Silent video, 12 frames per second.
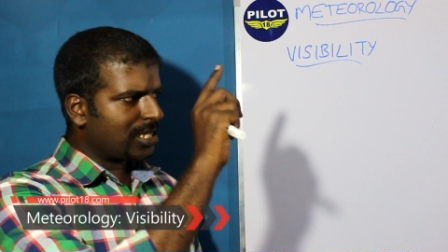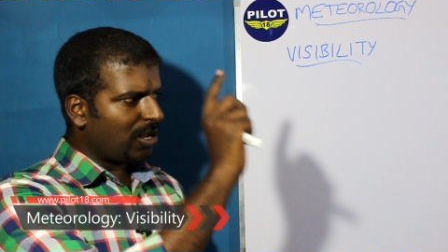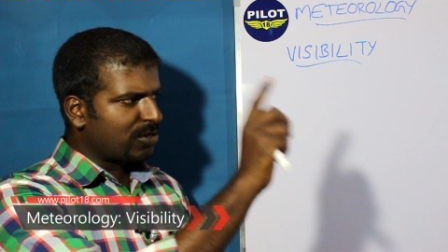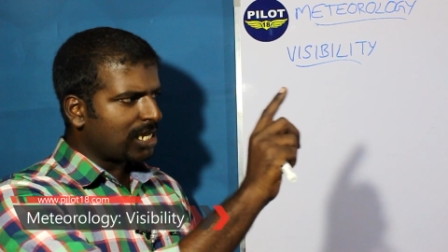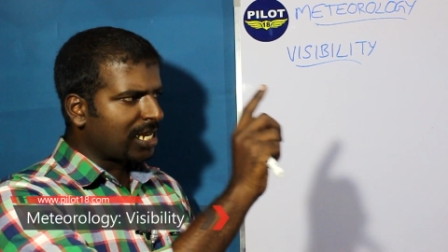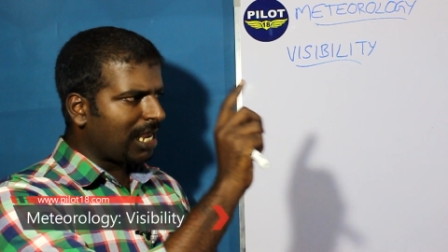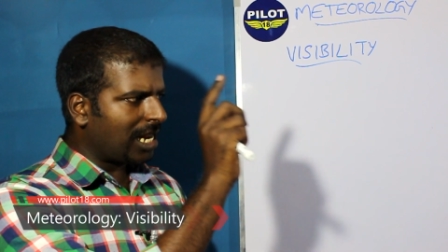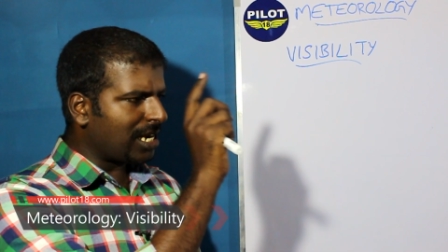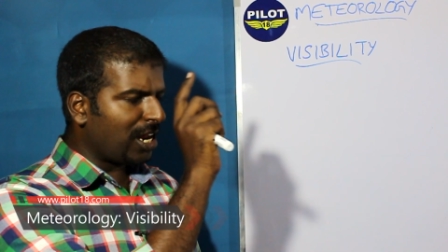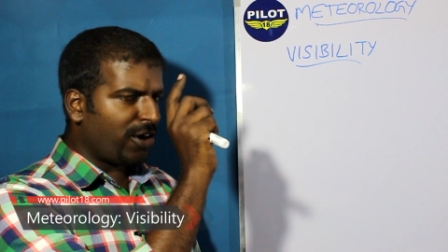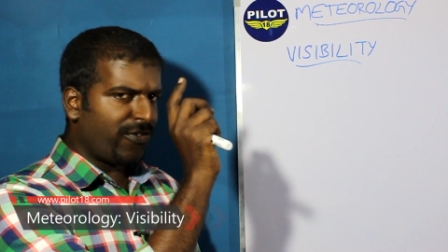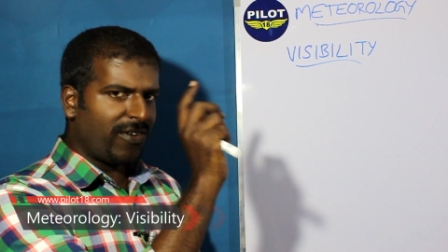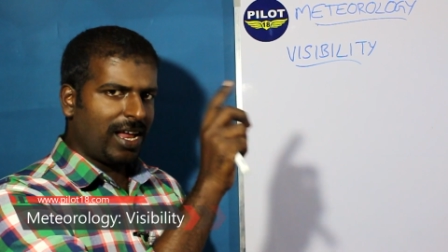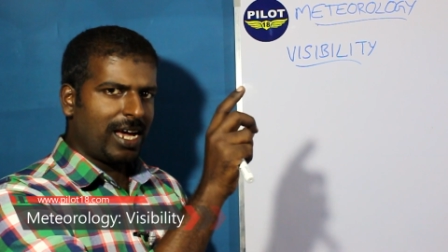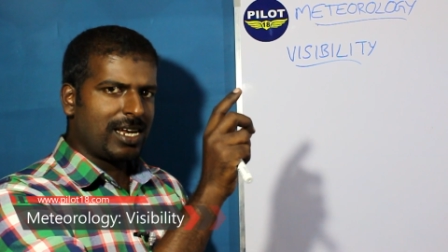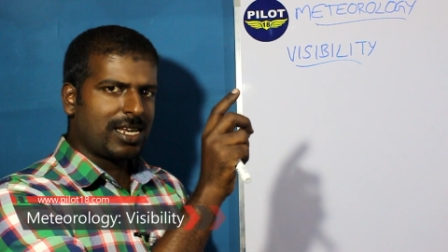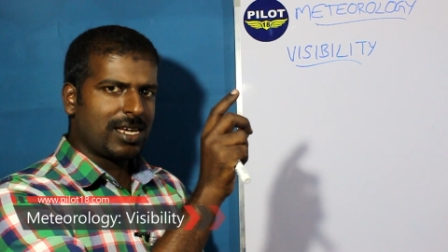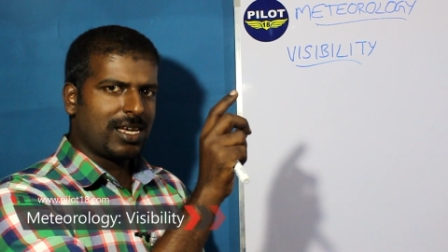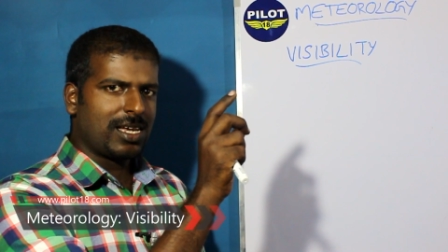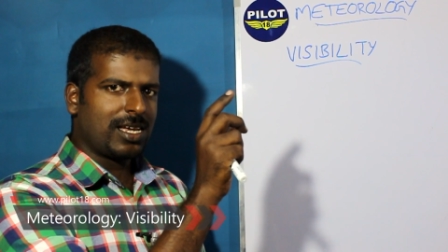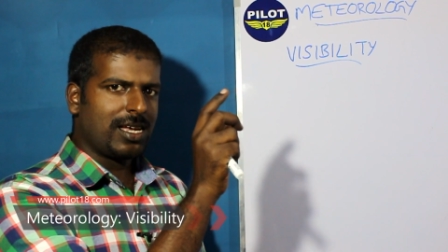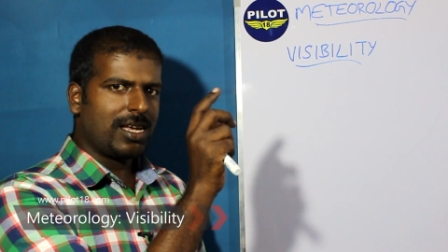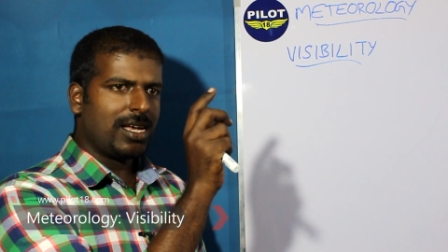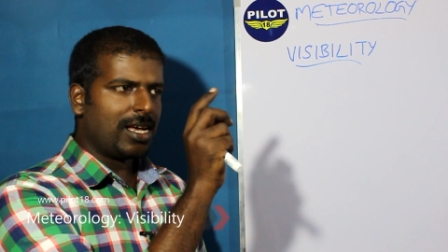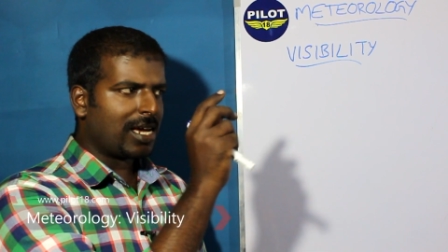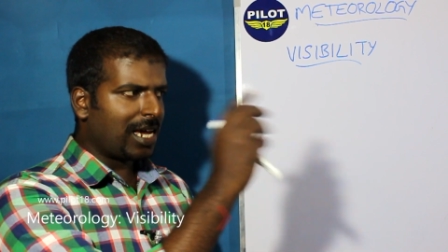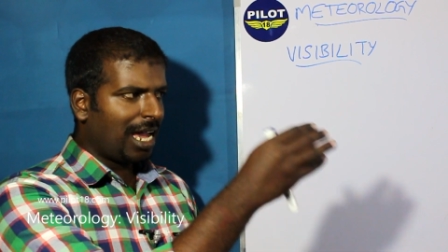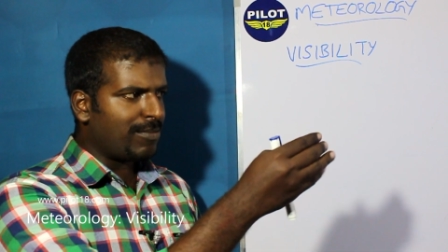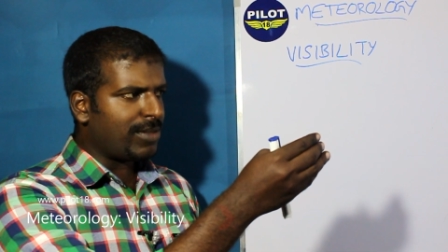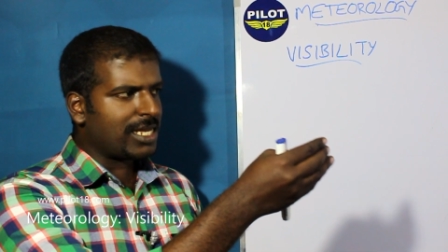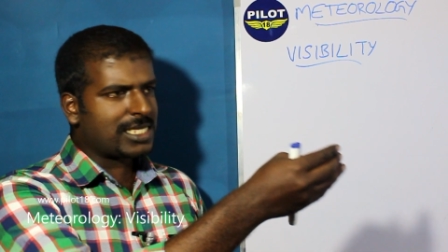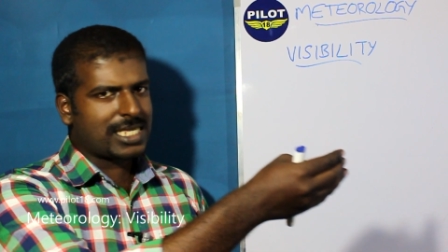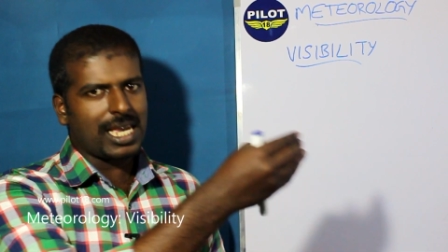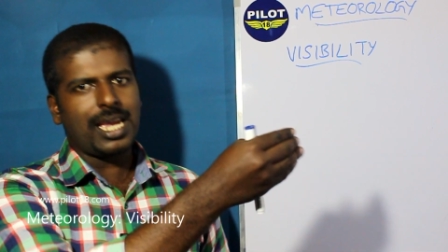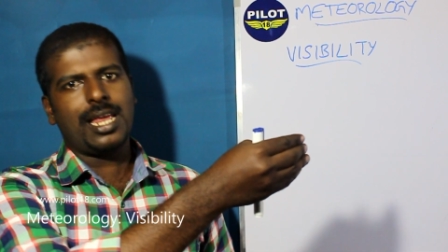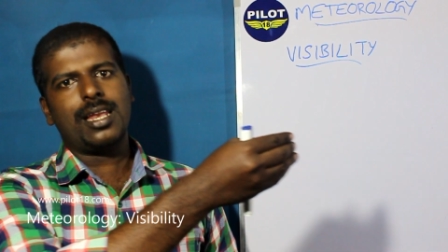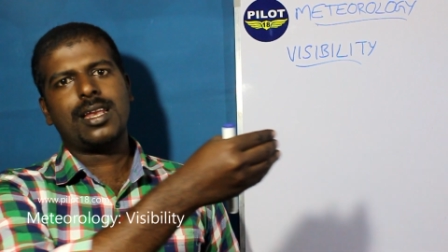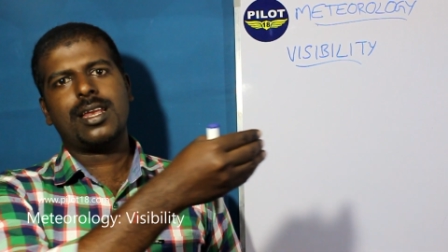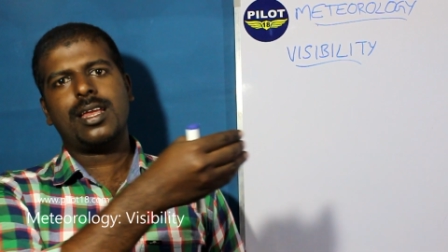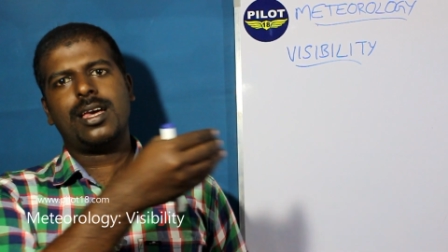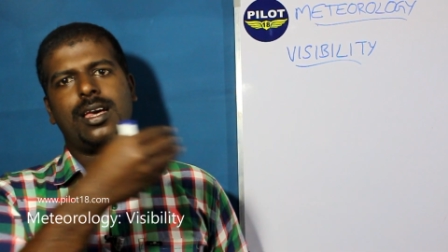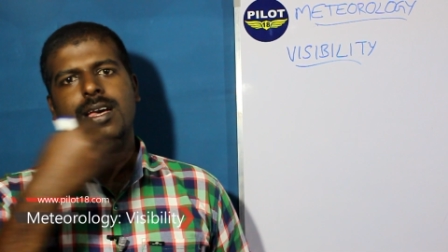1000 candela of light can be seen